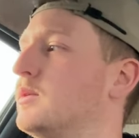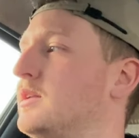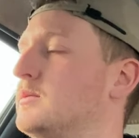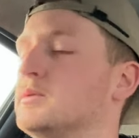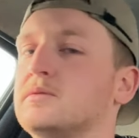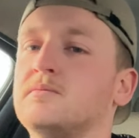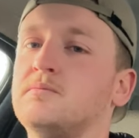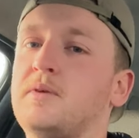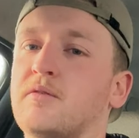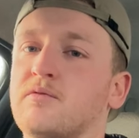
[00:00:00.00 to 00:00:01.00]
All I did was
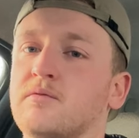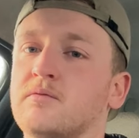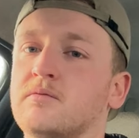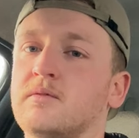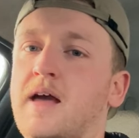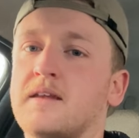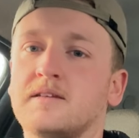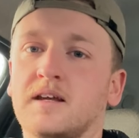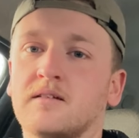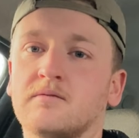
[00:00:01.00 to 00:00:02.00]
a bit of
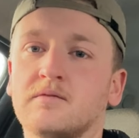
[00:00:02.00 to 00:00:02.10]
editing.